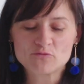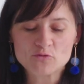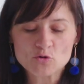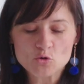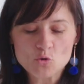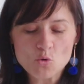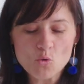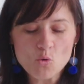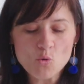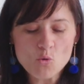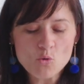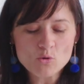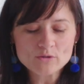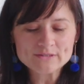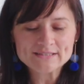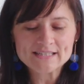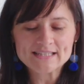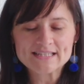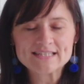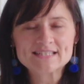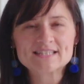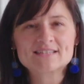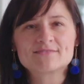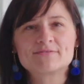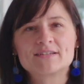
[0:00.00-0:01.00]
all
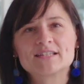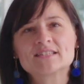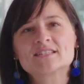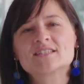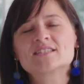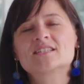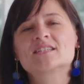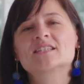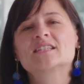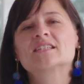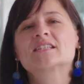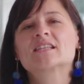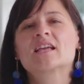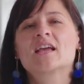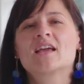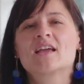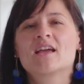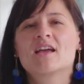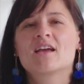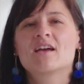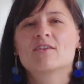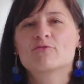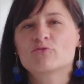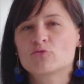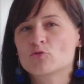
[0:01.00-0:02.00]
these advantages,
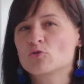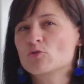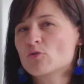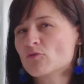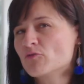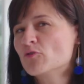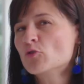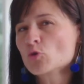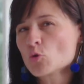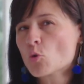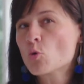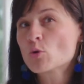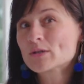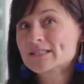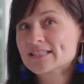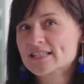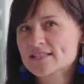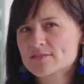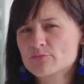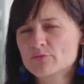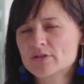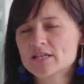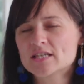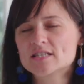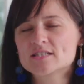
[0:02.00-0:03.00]
for all
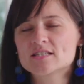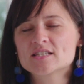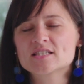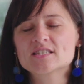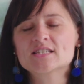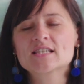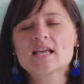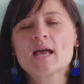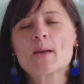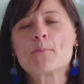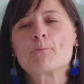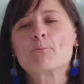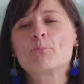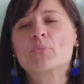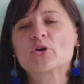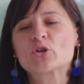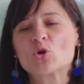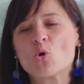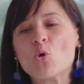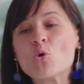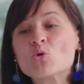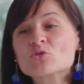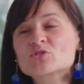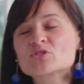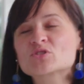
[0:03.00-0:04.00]
these reasons, but
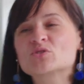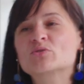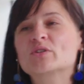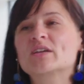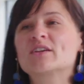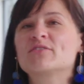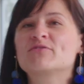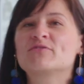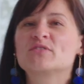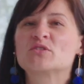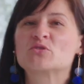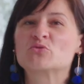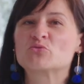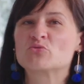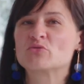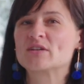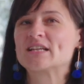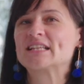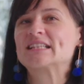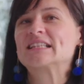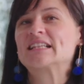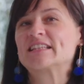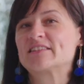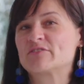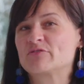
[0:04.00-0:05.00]
also if you
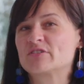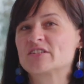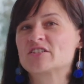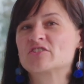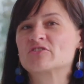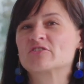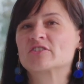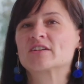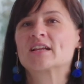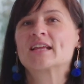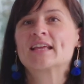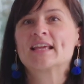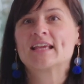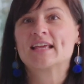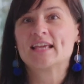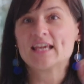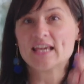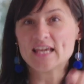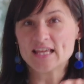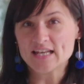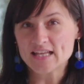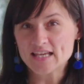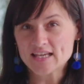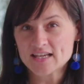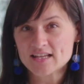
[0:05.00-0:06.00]
read literature
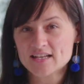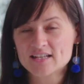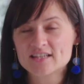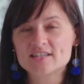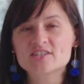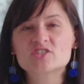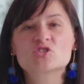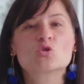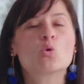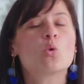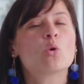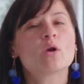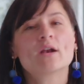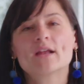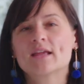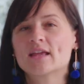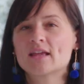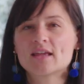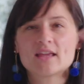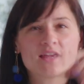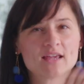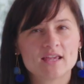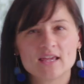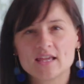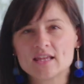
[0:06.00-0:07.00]
in English or
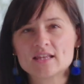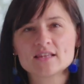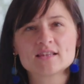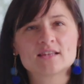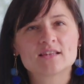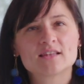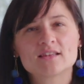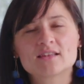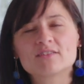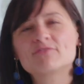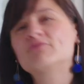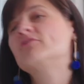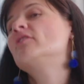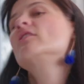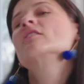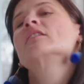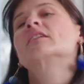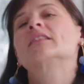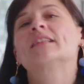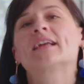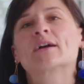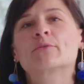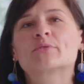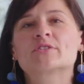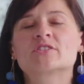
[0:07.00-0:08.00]
in the
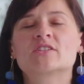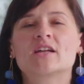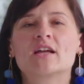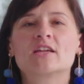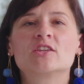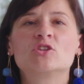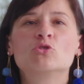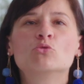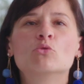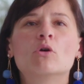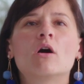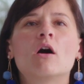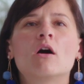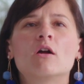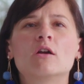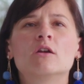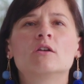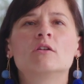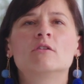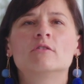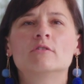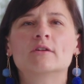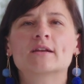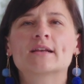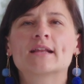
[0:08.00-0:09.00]
foreign language that you are
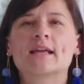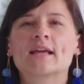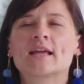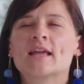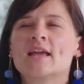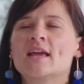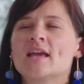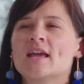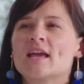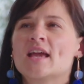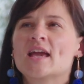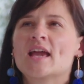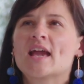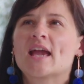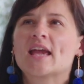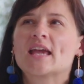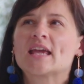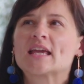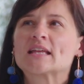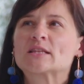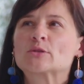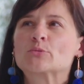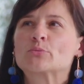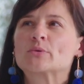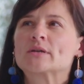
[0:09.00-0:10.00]
learning,
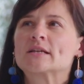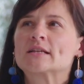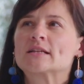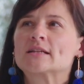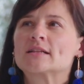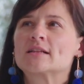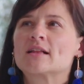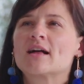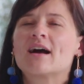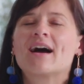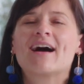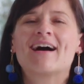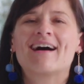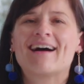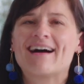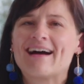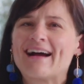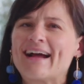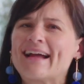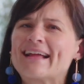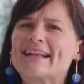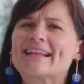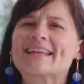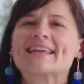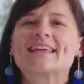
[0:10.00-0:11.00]
it will
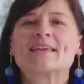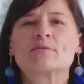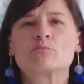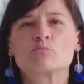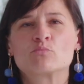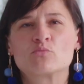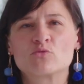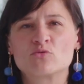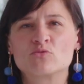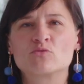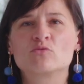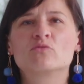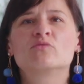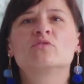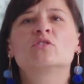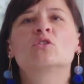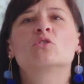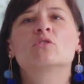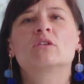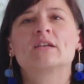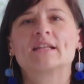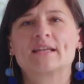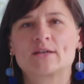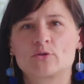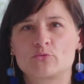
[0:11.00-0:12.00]
highly improve
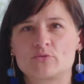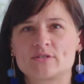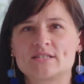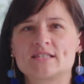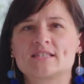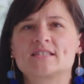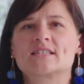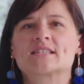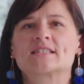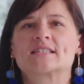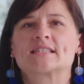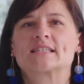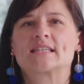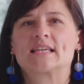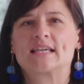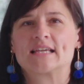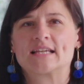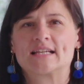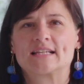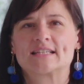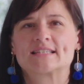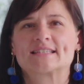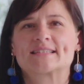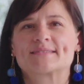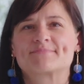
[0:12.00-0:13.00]
your linguistic
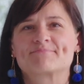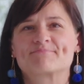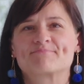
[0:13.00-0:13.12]
skills.